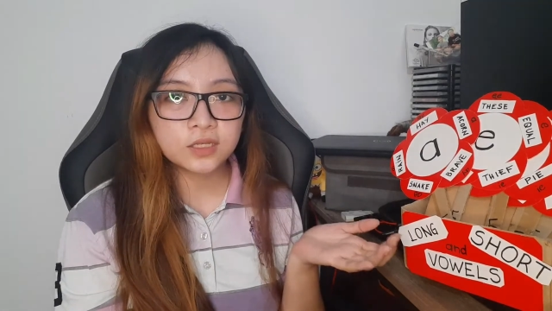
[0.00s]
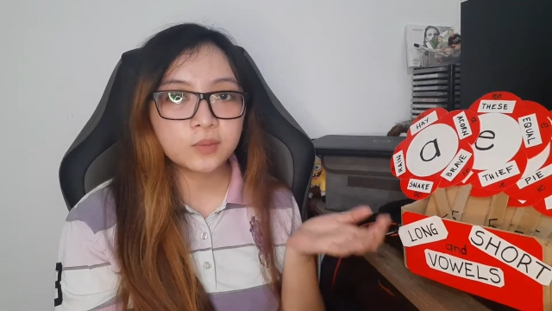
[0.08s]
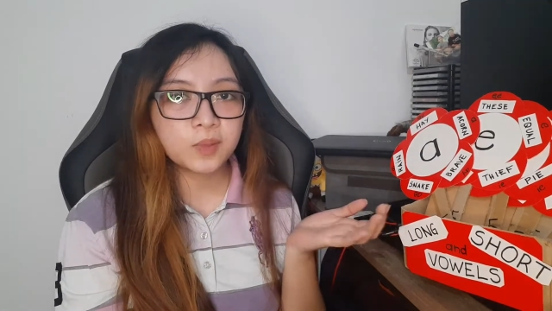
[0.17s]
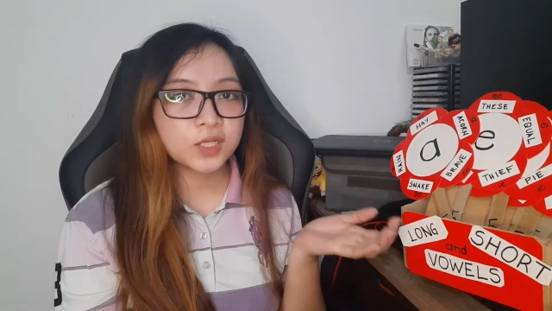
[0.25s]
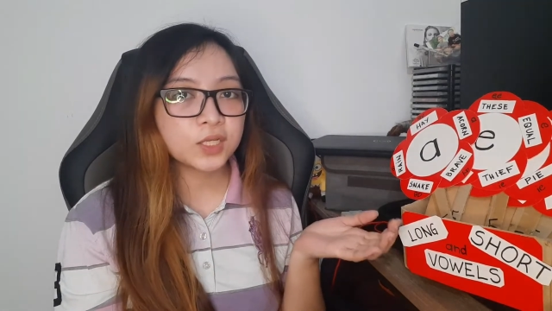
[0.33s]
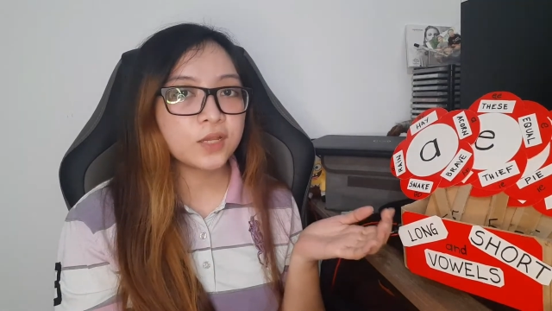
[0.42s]

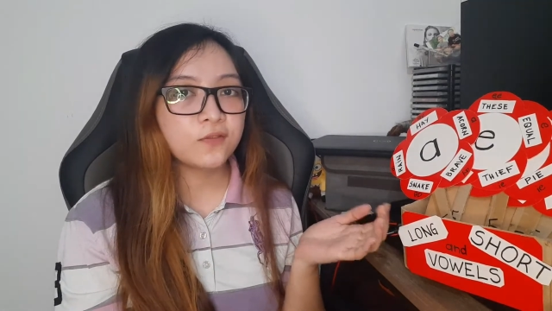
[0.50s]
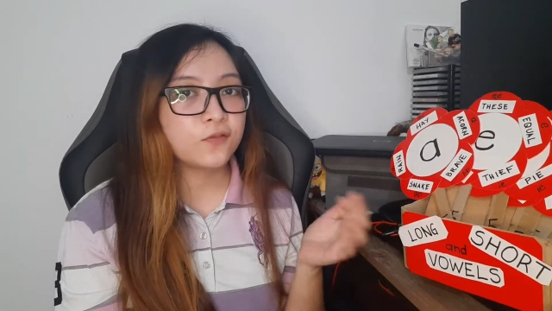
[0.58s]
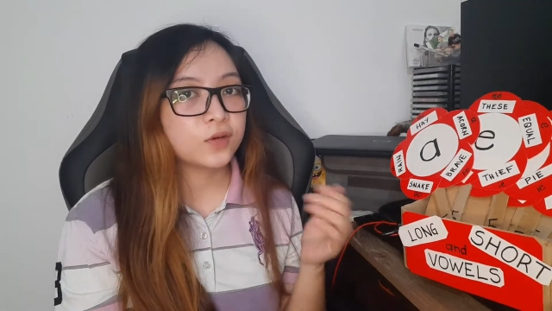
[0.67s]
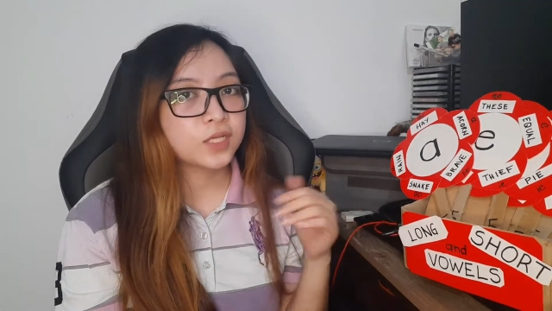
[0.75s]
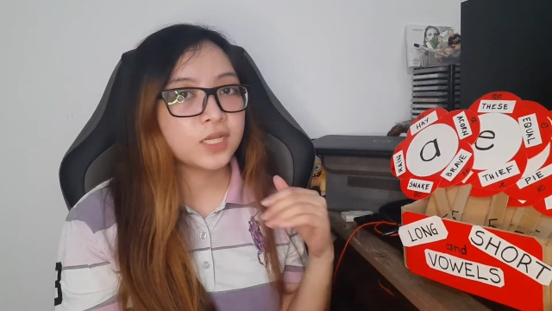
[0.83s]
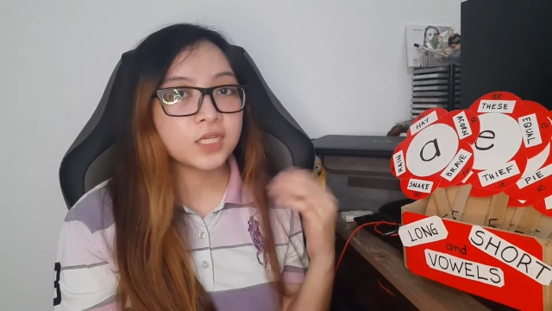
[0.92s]
especially if
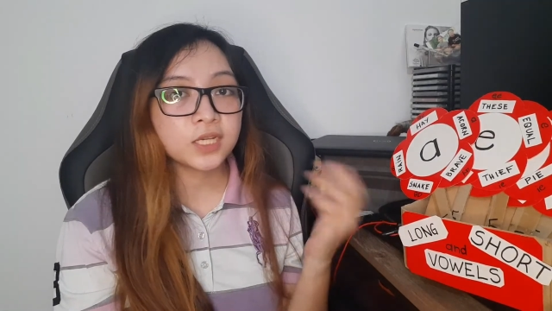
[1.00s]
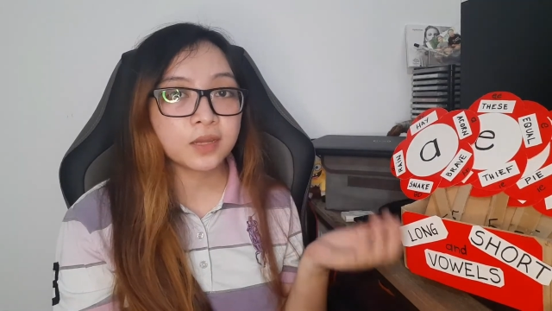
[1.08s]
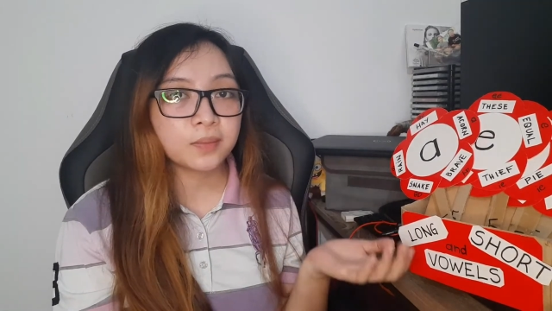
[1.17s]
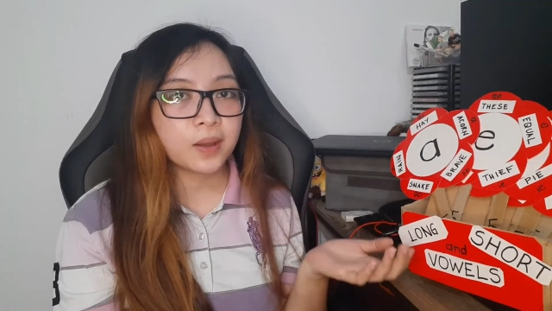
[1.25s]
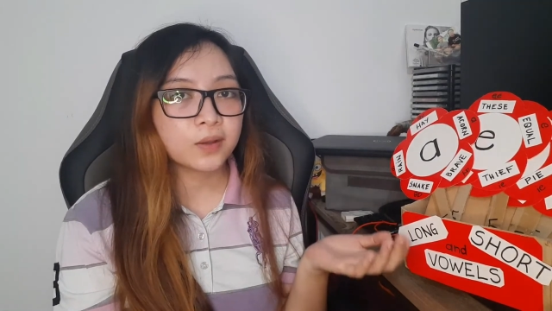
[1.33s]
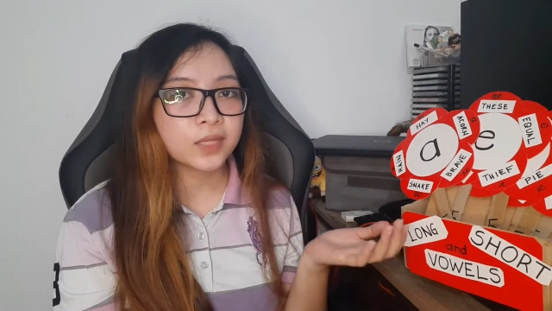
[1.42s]
we're teaching
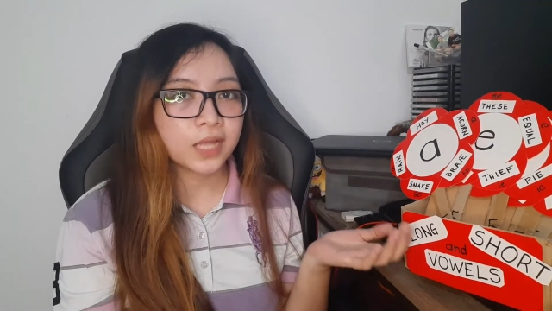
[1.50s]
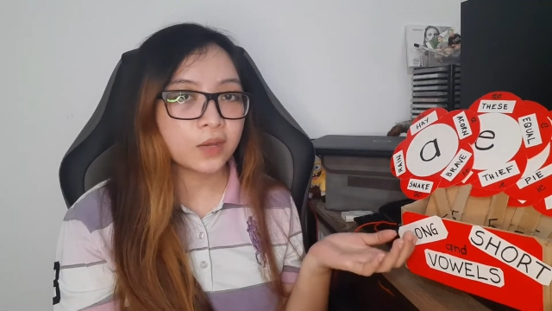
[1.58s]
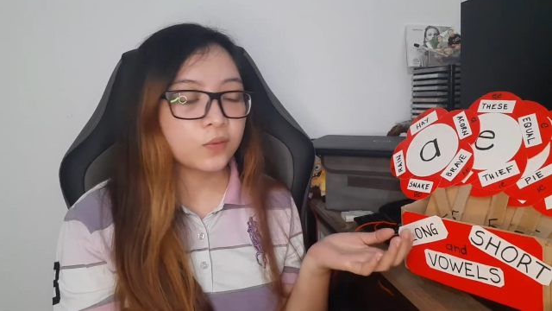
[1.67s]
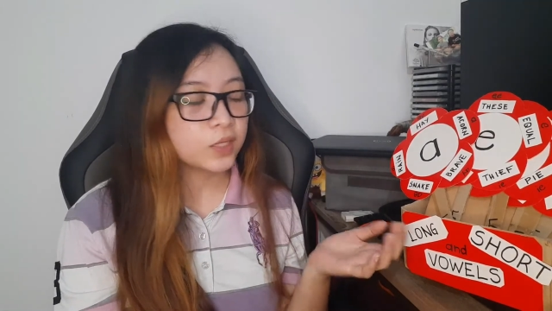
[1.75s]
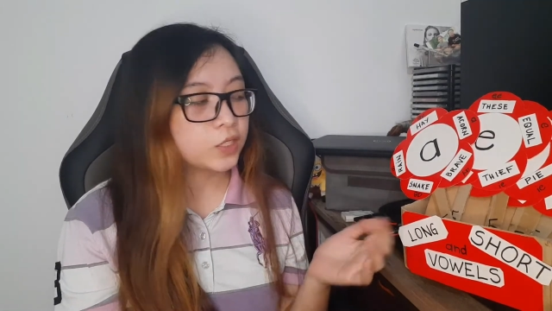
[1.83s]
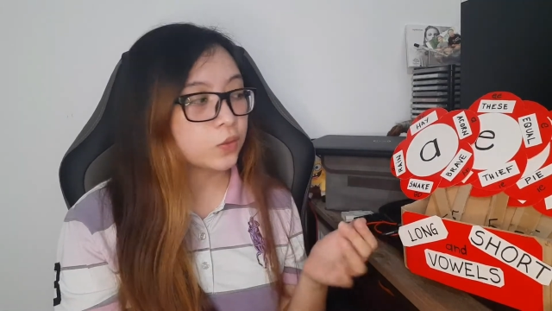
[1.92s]
about
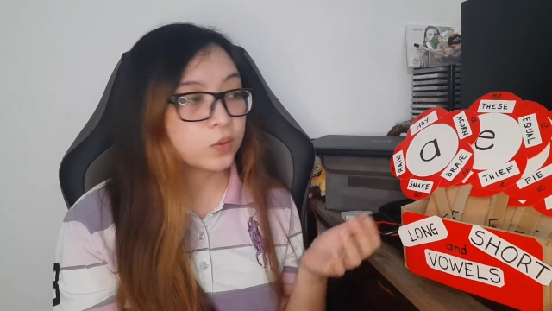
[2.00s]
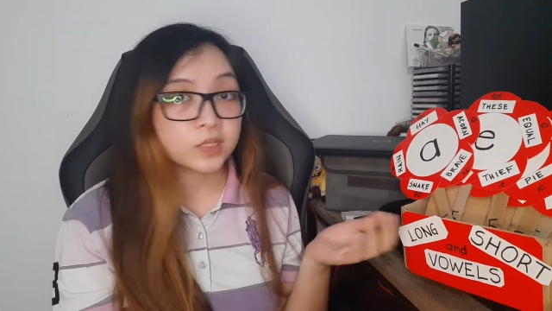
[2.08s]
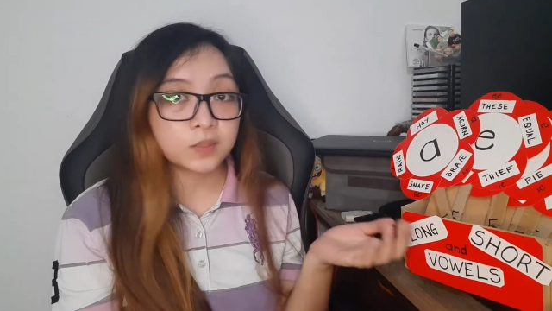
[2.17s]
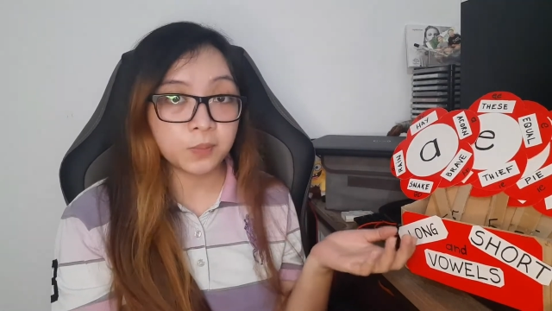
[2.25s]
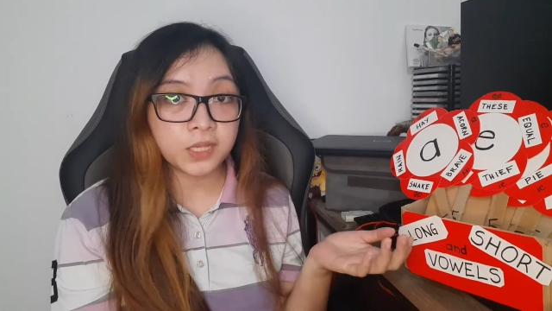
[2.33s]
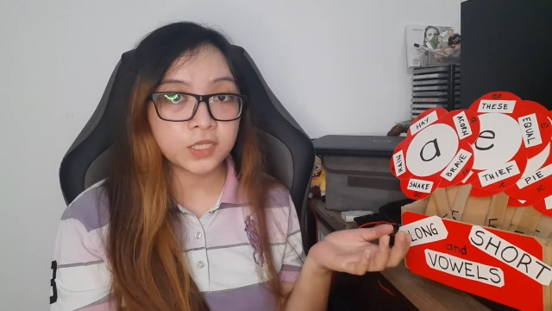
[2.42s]
language or
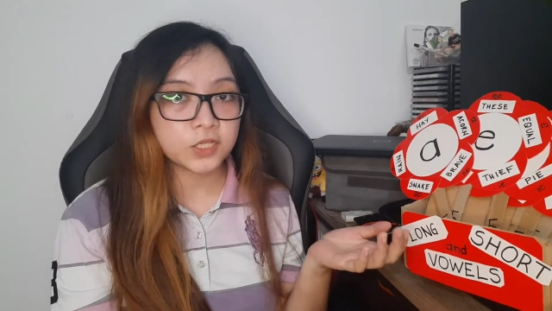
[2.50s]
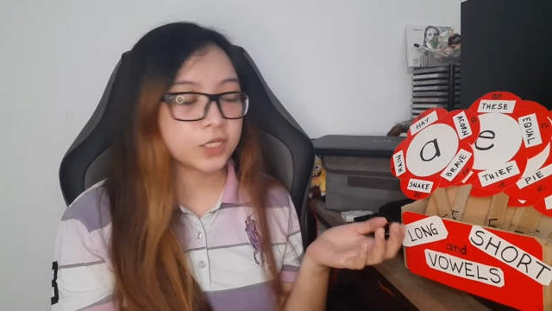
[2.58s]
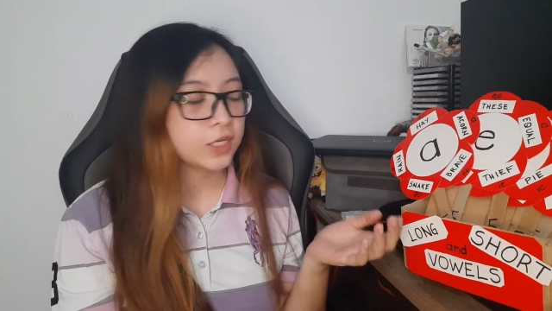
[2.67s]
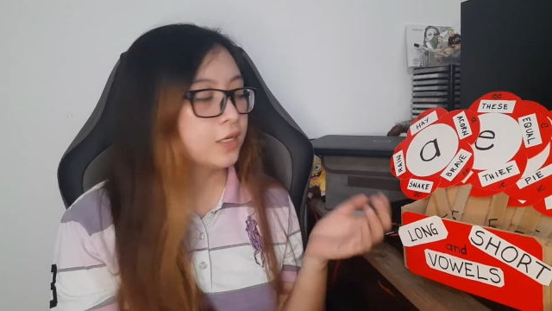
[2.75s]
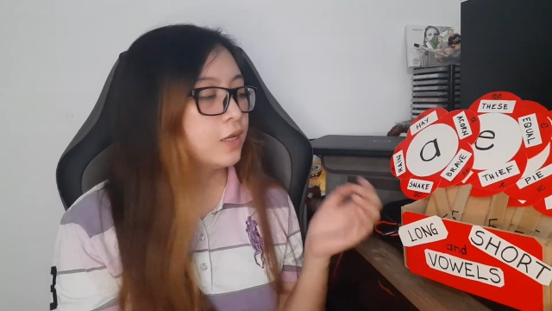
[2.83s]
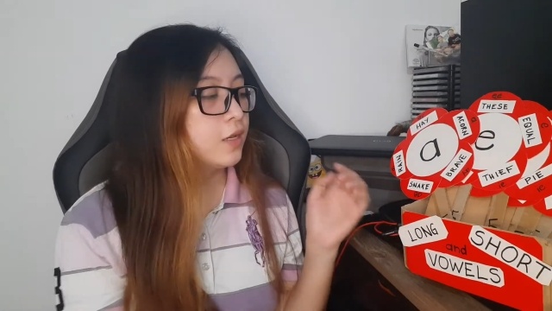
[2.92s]
speech.
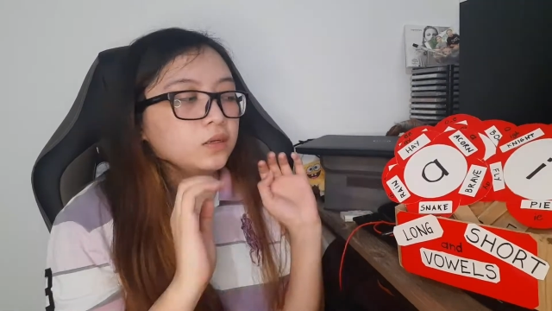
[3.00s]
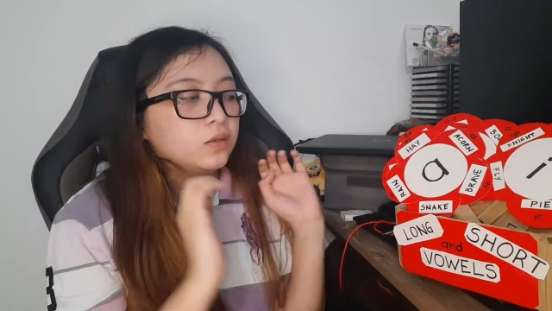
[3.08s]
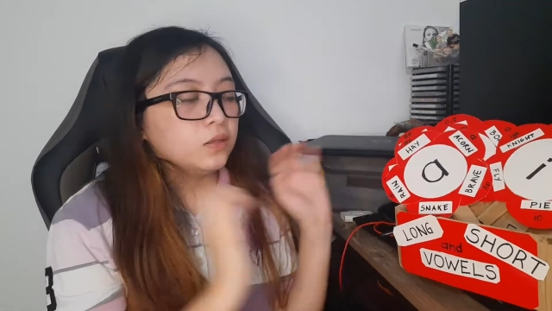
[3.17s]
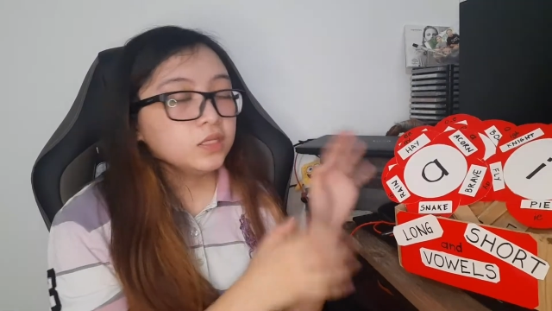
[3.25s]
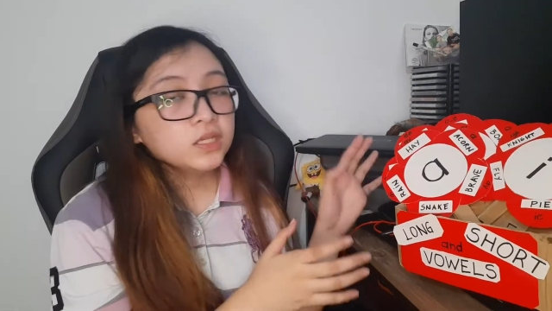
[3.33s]
This